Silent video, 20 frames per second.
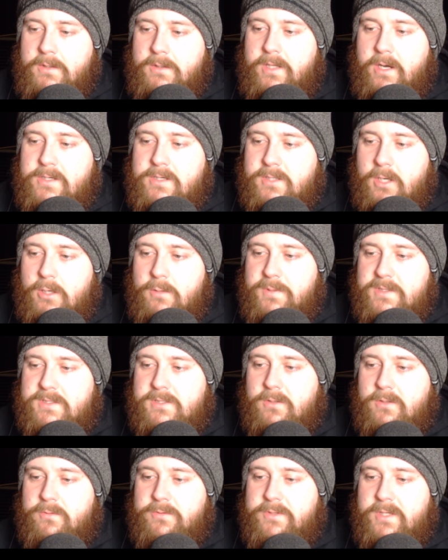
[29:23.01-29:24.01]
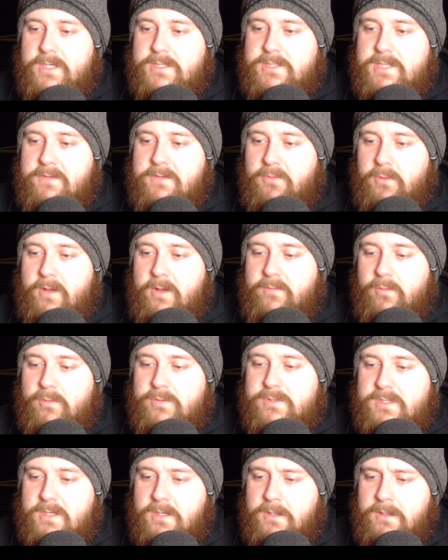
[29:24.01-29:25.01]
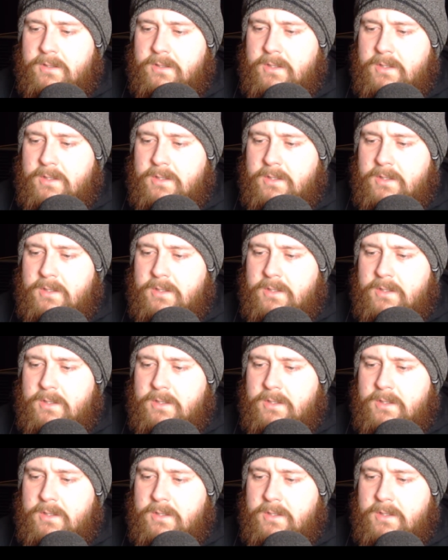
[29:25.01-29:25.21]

There is hope it's called this. Never waver, we'll see.